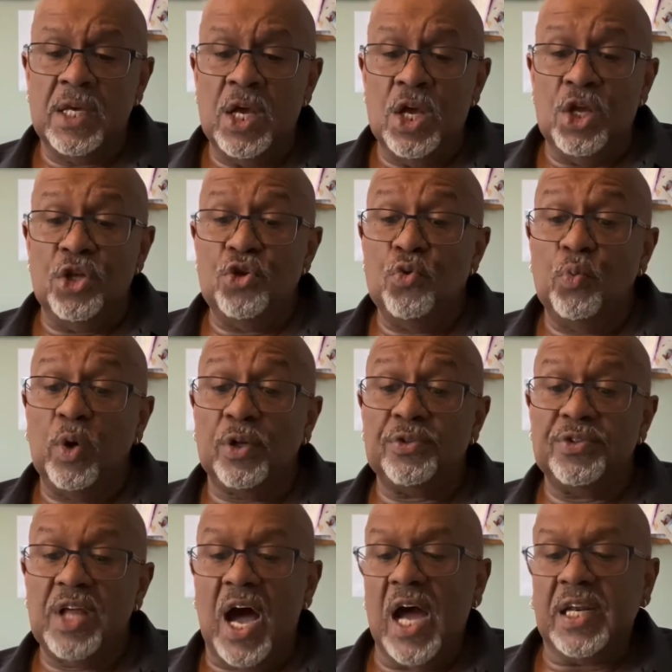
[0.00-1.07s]
You will
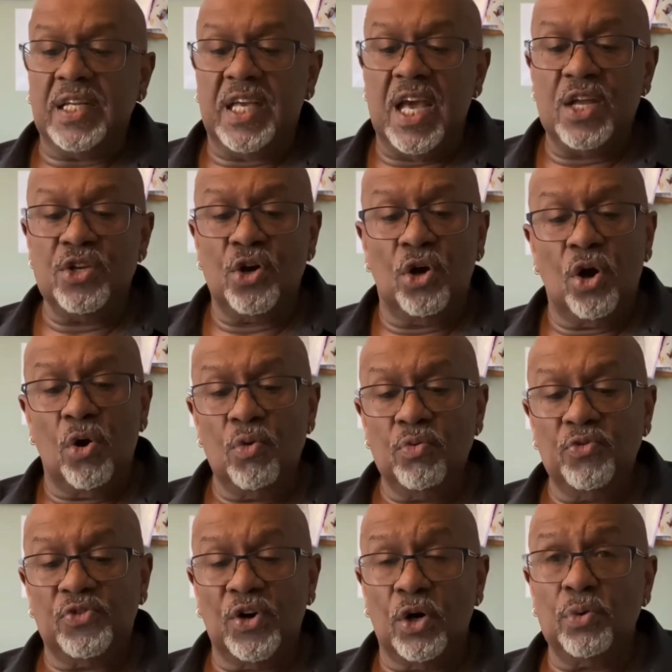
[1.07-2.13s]
not get your own
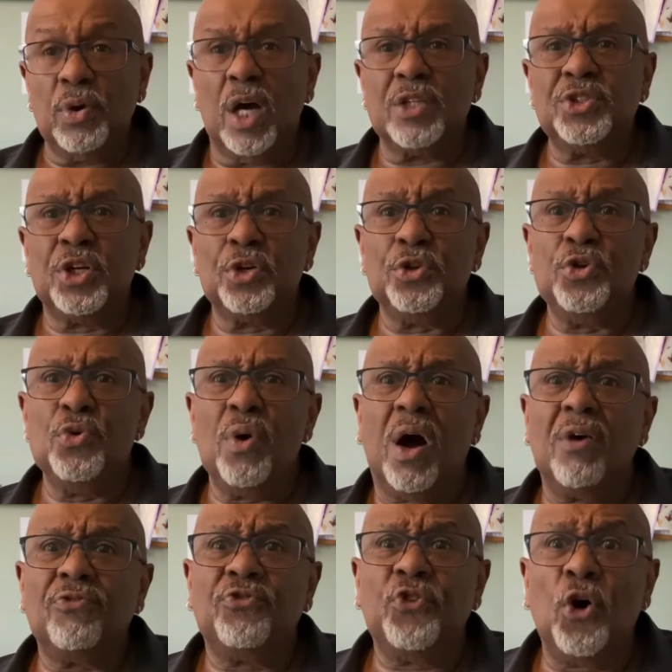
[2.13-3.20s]
phone until you are
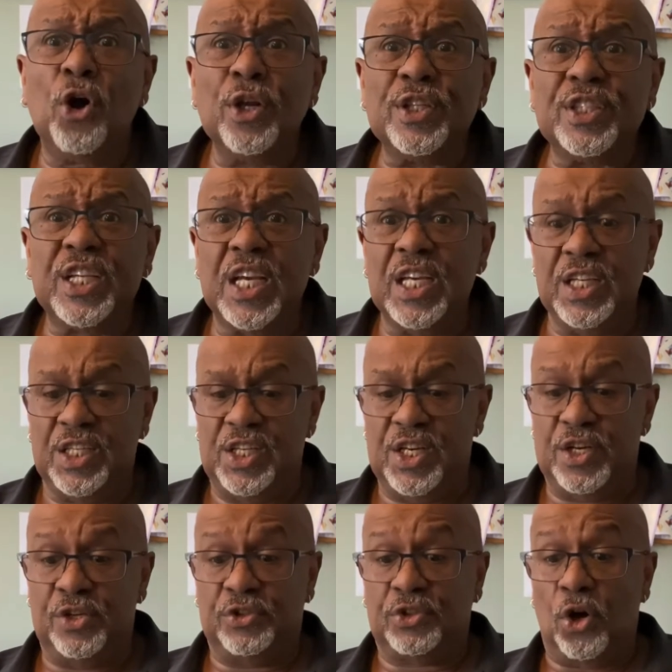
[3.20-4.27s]
14
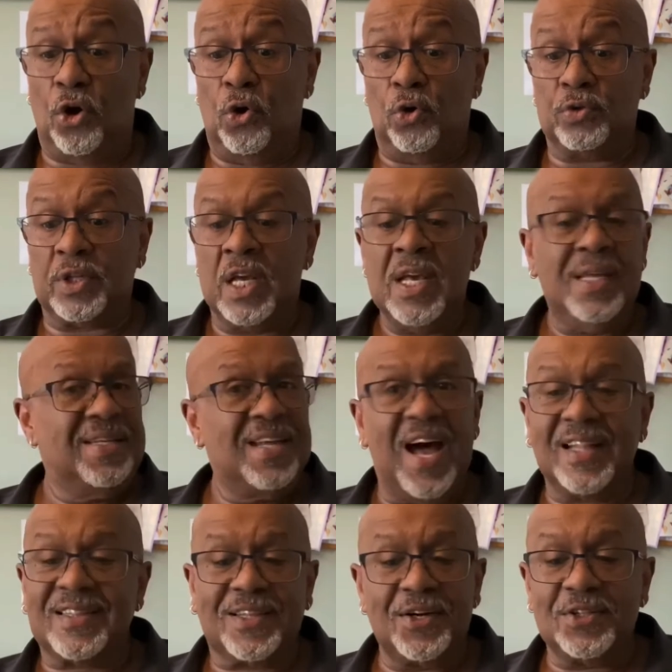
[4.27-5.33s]
years old.
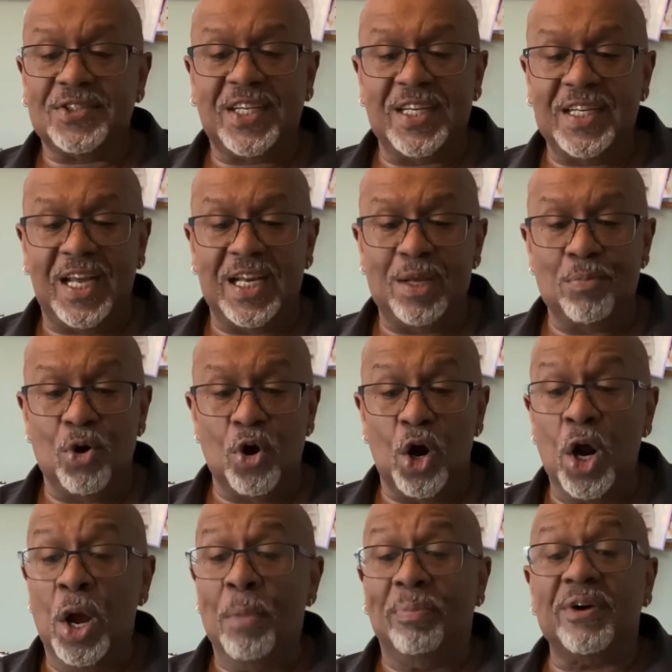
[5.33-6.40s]
Not 13 anymore,
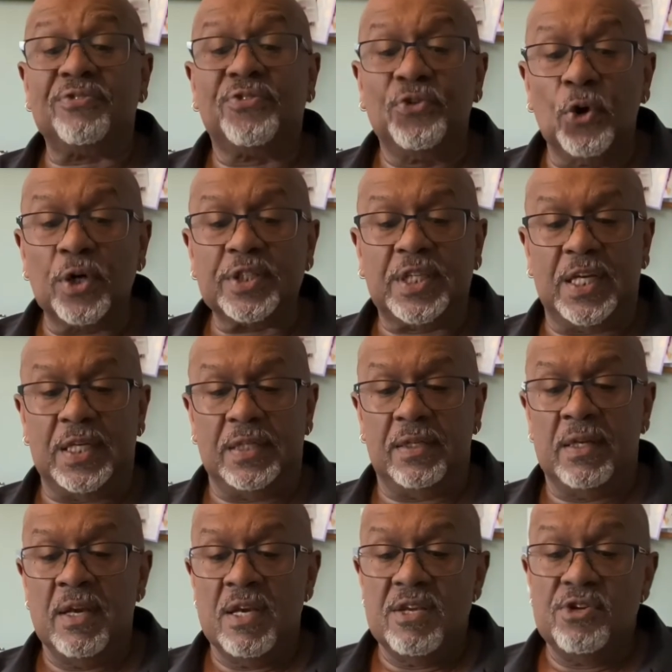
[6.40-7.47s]
but 14.
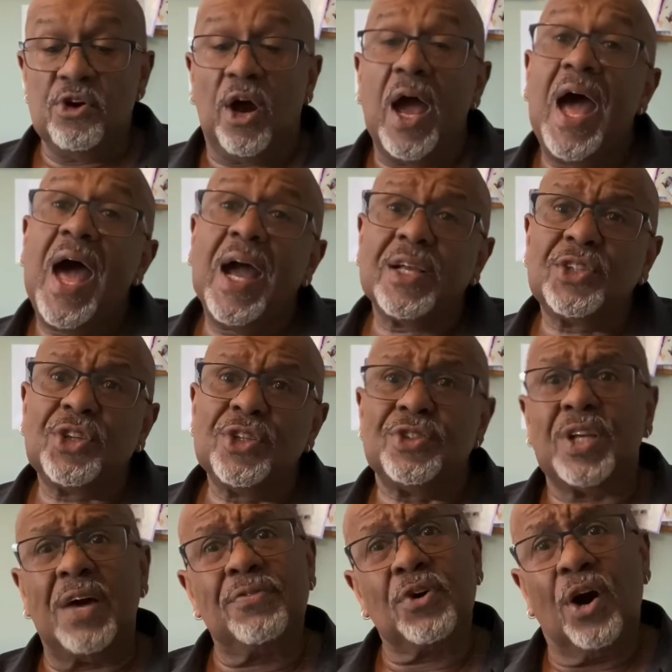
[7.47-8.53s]
Your actions
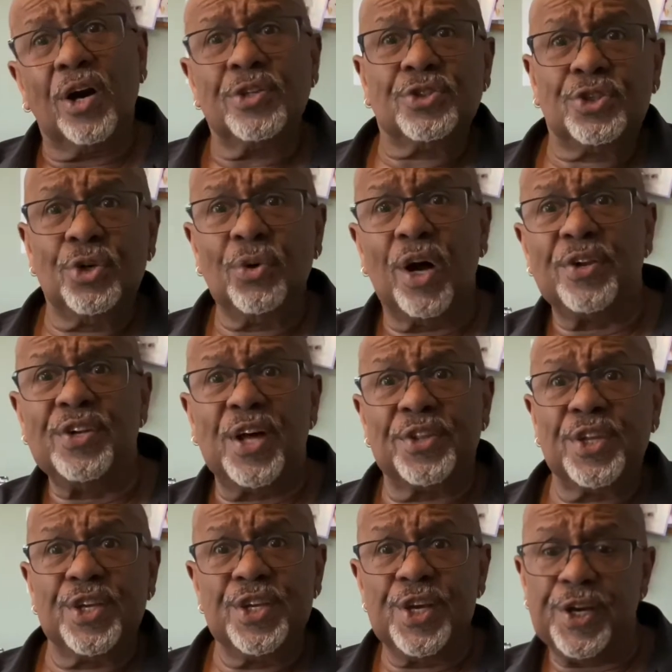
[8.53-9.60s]
have cost you another
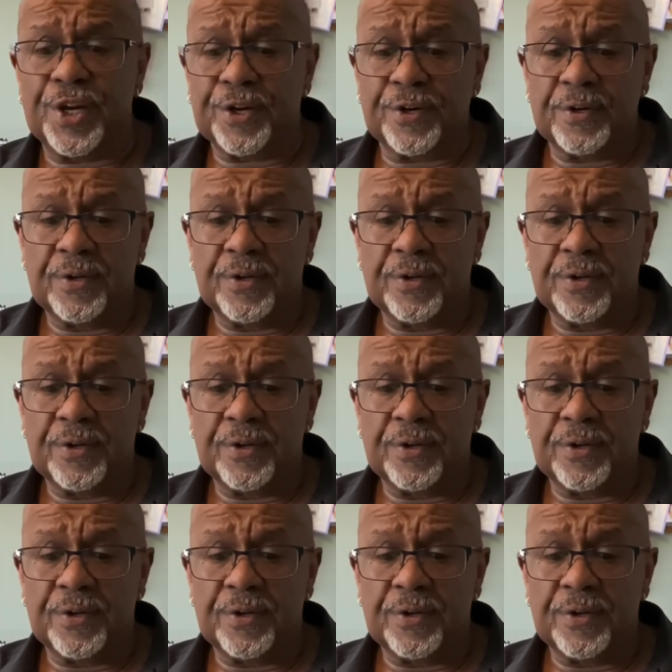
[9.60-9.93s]
year.